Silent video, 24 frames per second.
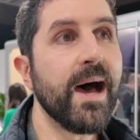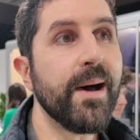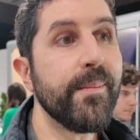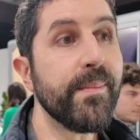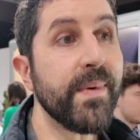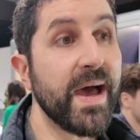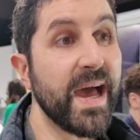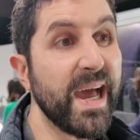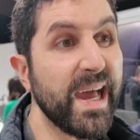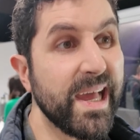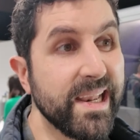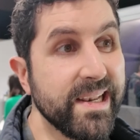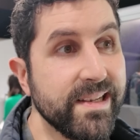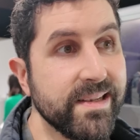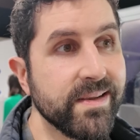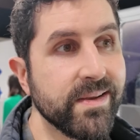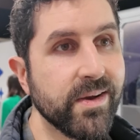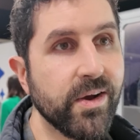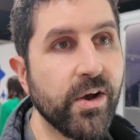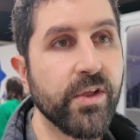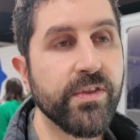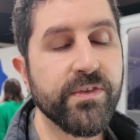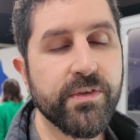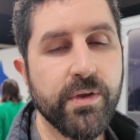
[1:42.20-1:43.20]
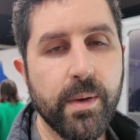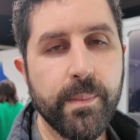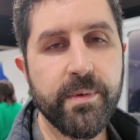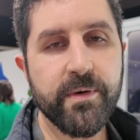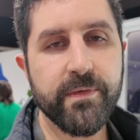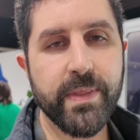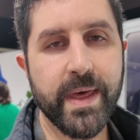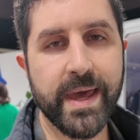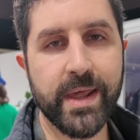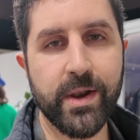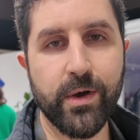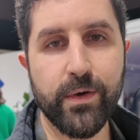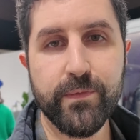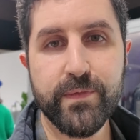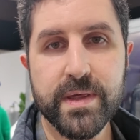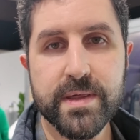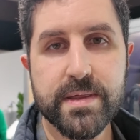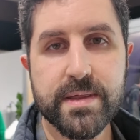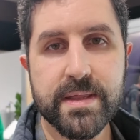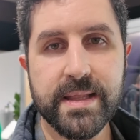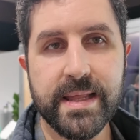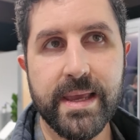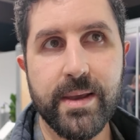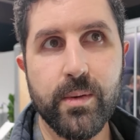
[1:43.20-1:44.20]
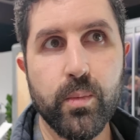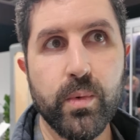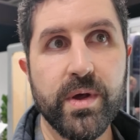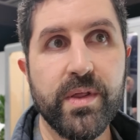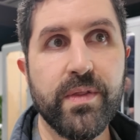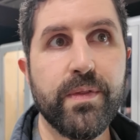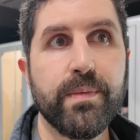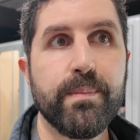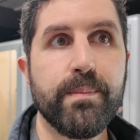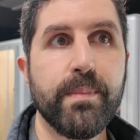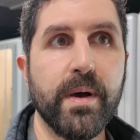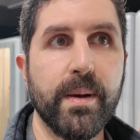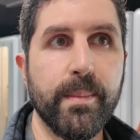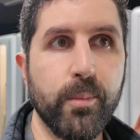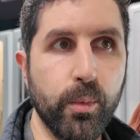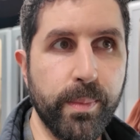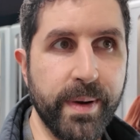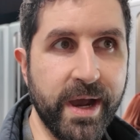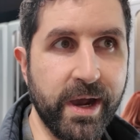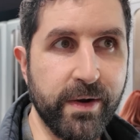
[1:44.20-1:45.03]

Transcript: Um, and on top of that, obviously, with a more